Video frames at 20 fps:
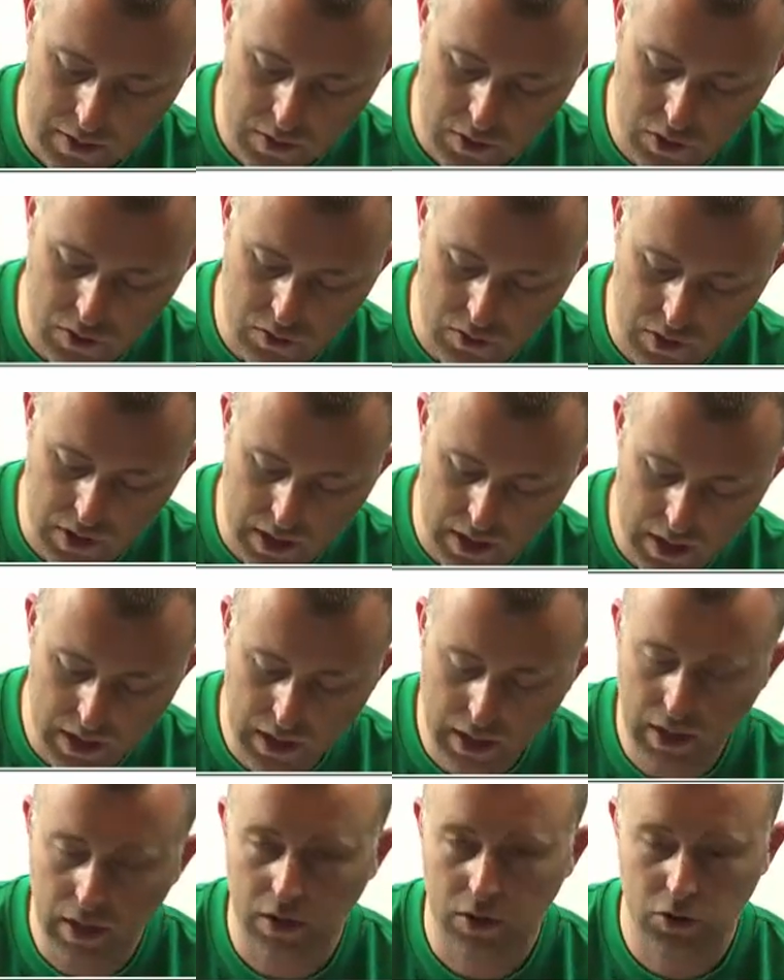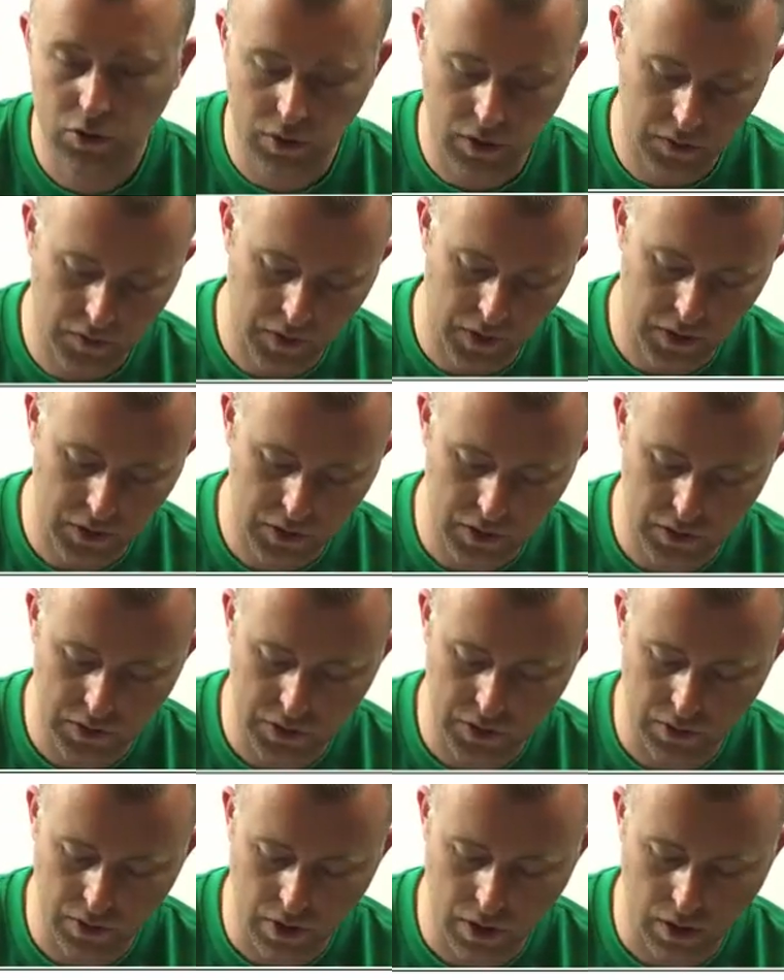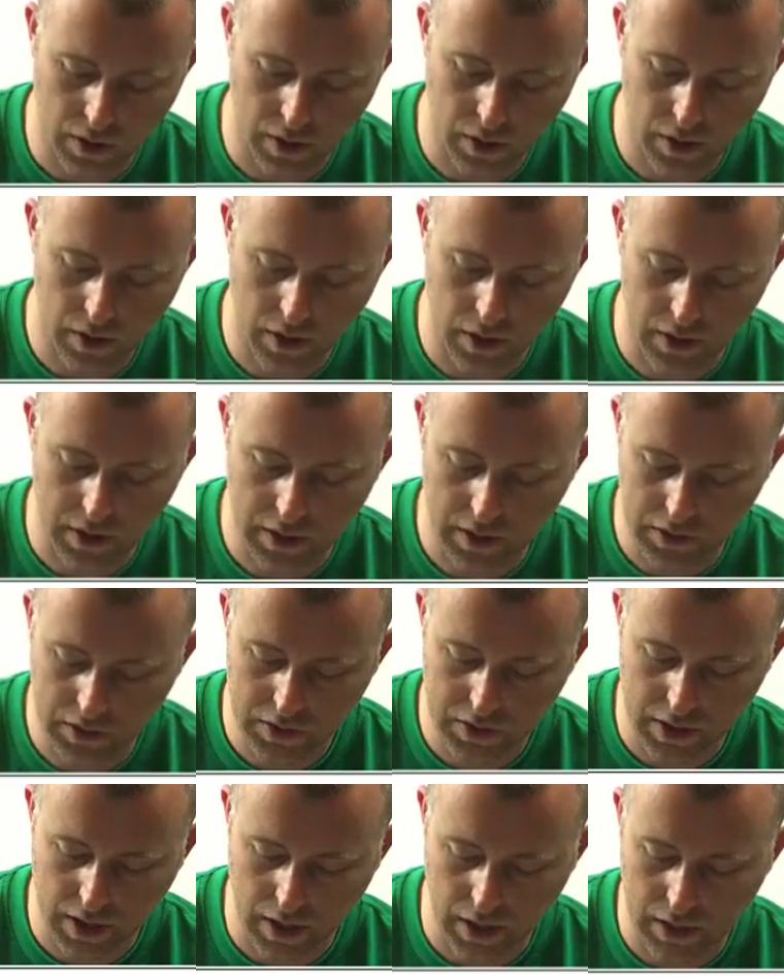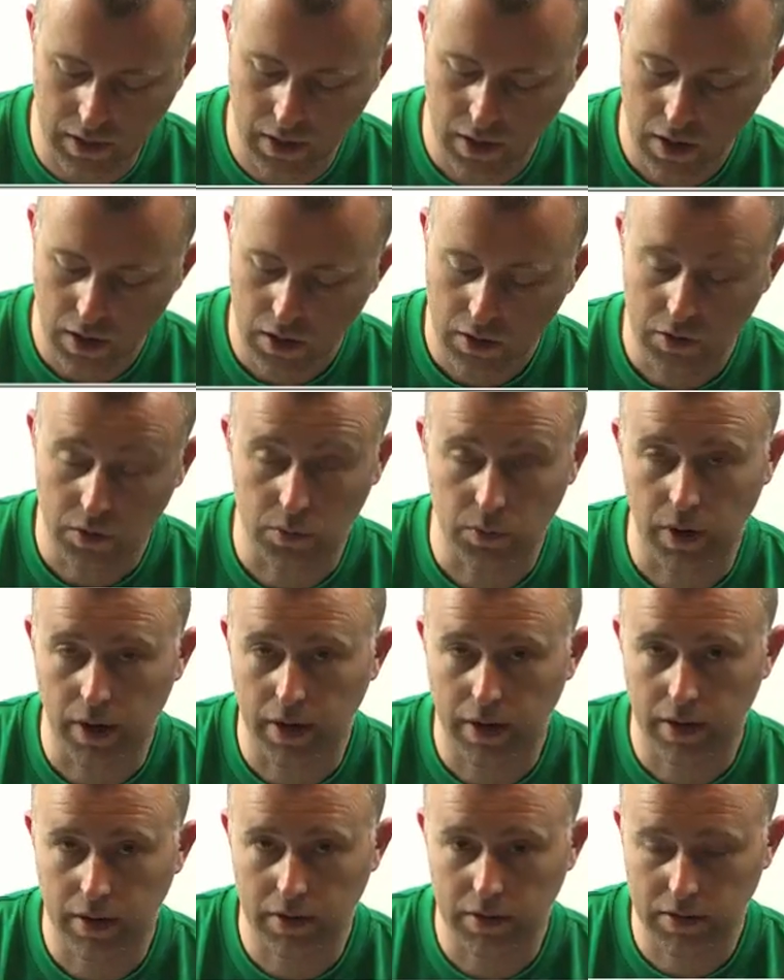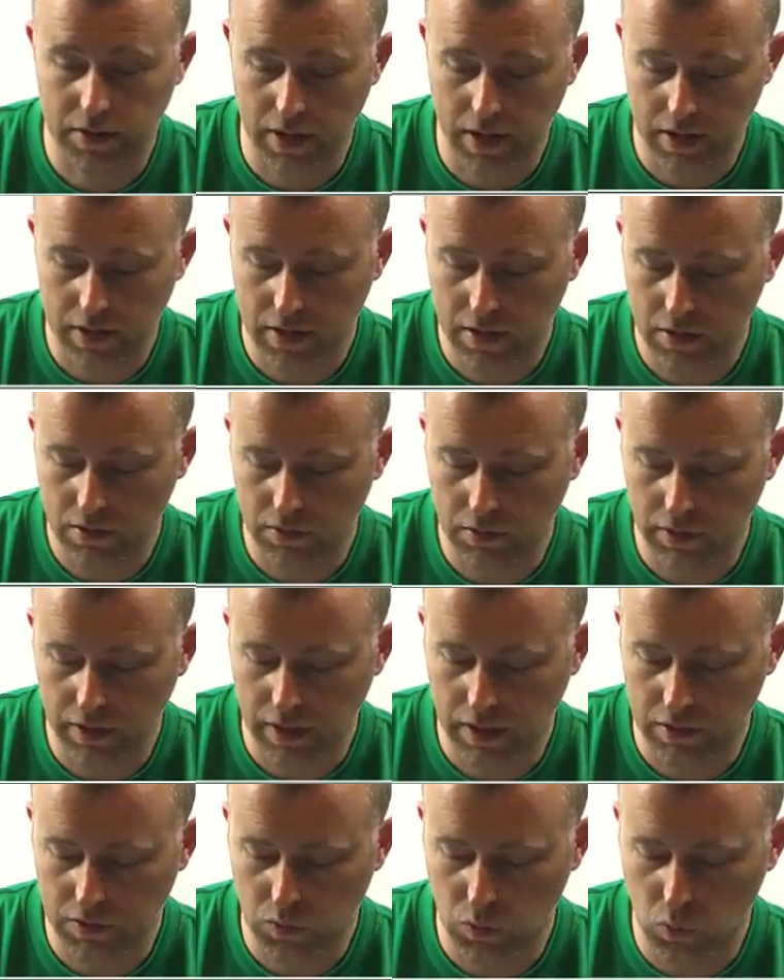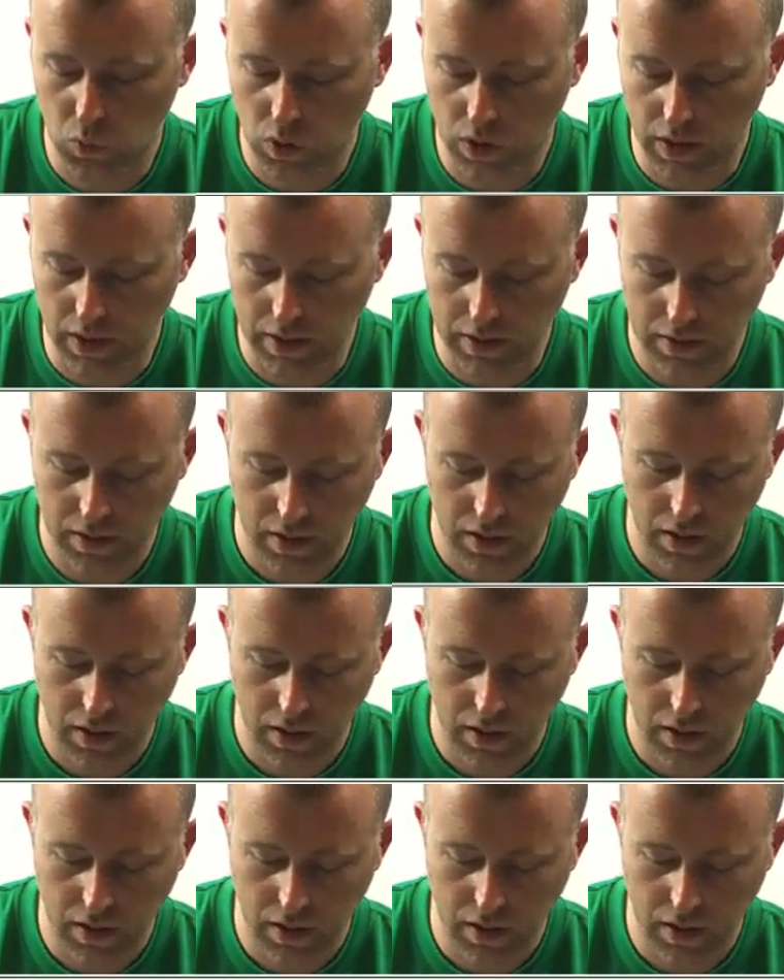unique trig functions there are on each side. The right-hand side here only has 1.